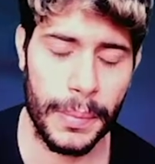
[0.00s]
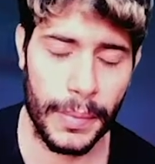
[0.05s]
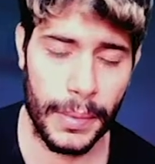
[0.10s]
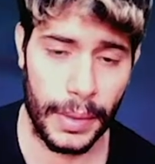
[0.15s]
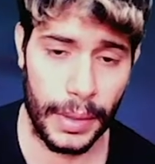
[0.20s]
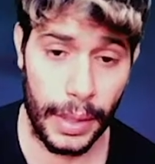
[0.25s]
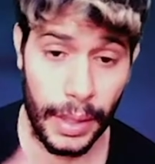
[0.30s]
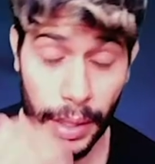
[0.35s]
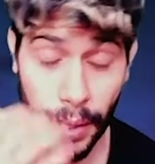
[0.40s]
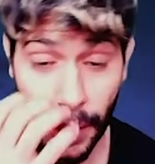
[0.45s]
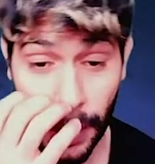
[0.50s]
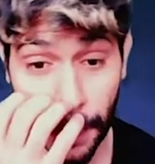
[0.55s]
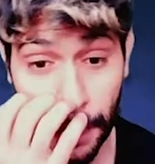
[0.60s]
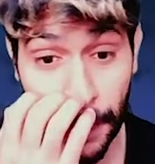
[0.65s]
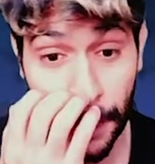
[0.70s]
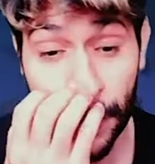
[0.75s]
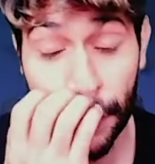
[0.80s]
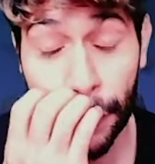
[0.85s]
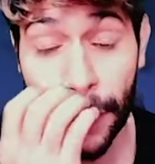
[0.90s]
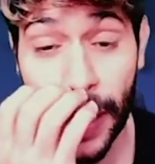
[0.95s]

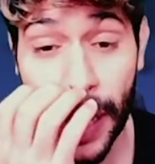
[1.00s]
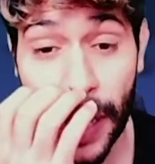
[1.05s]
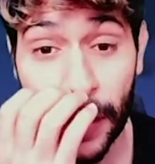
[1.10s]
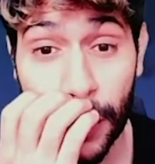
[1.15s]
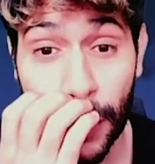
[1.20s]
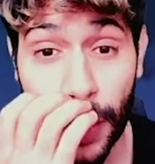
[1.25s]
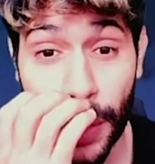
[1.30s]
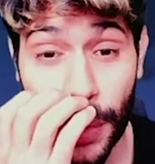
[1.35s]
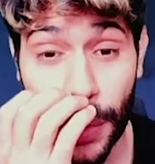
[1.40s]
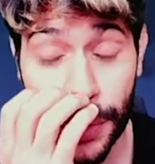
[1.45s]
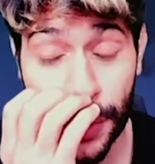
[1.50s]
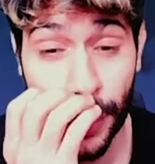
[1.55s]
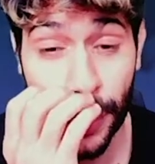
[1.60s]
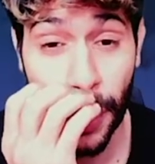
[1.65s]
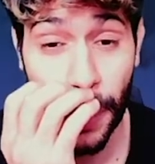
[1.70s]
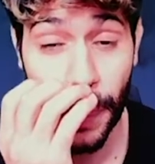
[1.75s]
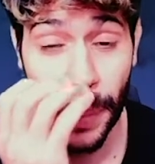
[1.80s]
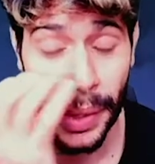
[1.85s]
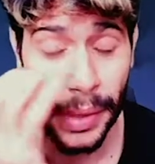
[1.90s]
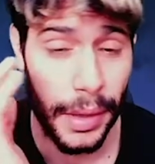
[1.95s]
If we had close
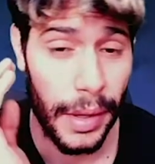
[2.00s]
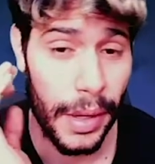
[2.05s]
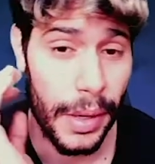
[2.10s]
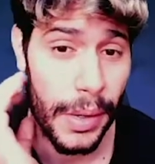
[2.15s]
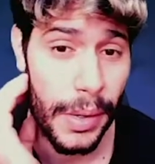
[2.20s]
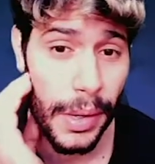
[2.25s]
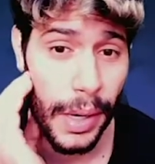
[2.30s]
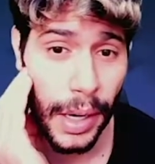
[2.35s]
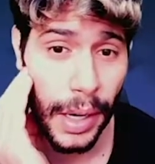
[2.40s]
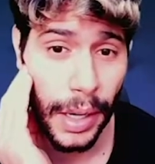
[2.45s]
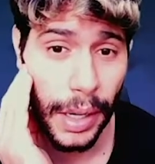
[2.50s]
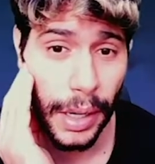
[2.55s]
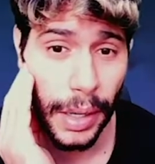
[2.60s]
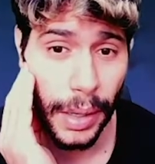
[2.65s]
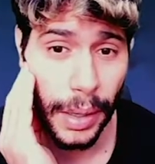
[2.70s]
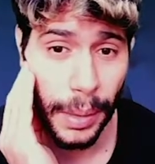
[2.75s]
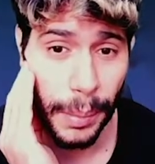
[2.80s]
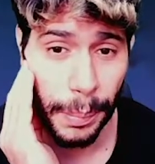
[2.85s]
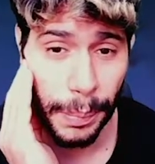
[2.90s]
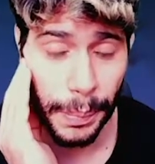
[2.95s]
combat there,
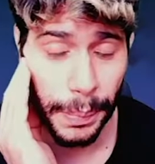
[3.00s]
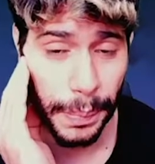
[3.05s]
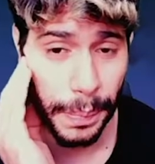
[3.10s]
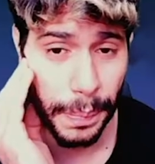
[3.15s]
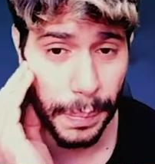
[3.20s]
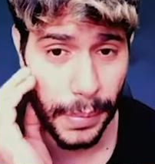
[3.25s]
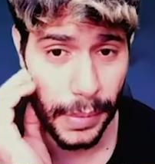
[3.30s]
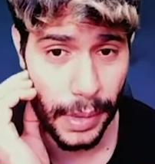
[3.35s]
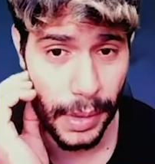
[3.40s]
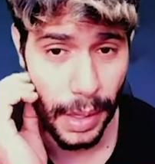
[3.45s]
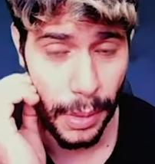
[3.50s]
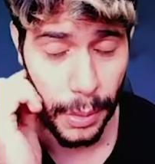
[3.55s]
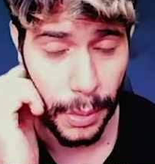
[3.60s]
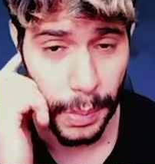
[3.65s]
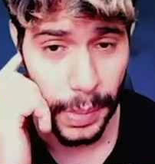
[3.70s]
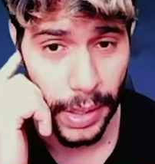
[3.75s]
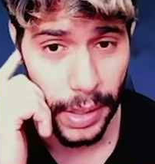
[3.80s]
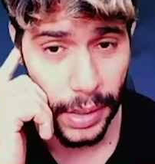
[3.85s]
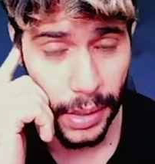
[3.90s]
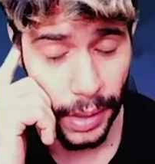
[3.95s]
that would
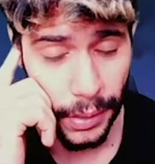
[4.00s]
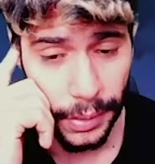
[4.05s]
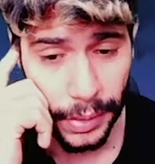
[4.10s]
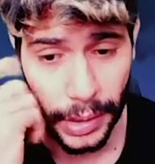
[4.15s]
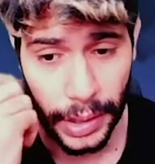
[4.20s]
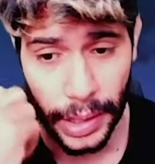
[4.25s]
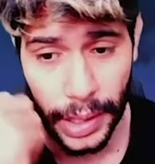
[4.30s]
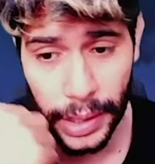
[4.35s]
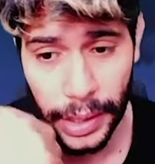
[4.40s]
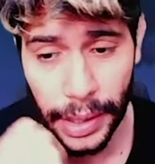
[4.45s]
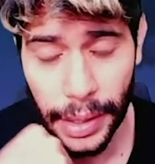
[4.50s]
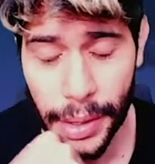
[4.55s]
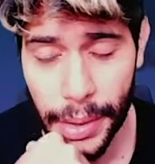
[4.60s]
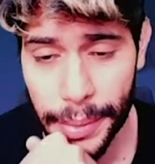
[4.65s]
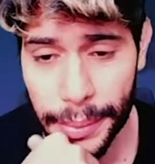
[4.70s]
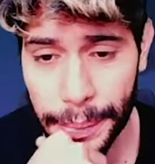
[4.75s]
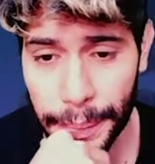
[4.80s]
be definitely a KO.